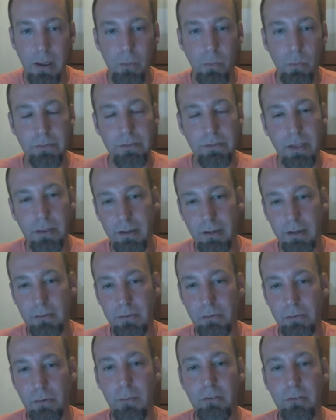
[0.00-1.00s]
We're telling it
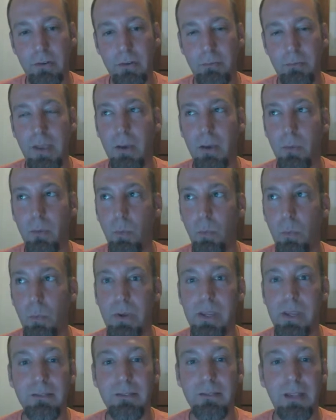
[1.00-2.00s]
so much about what
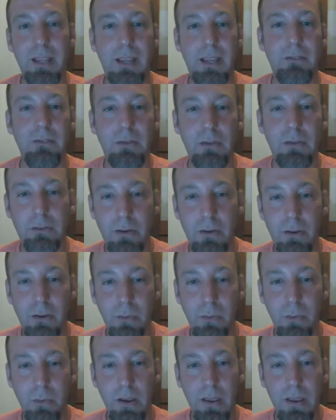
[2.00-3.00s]
we intend to
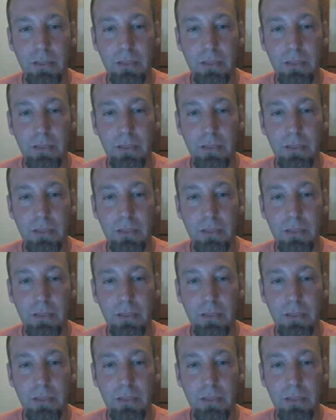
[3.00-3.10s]
do